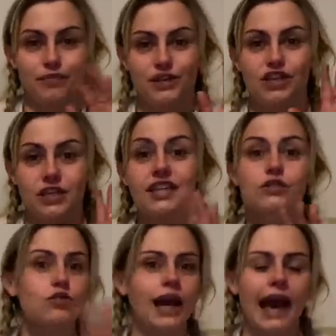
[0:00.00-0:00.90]
which is
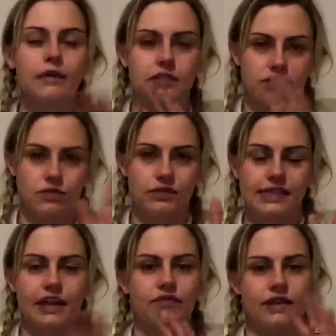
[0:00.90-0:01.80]
all capped, it's all
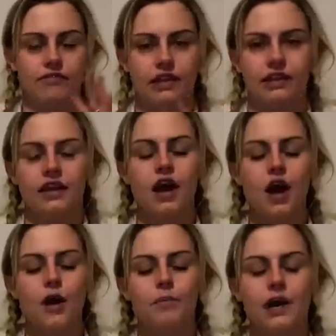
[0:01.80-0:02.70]
safe and everything,
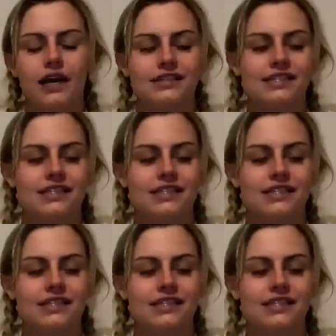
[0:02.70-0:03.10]
but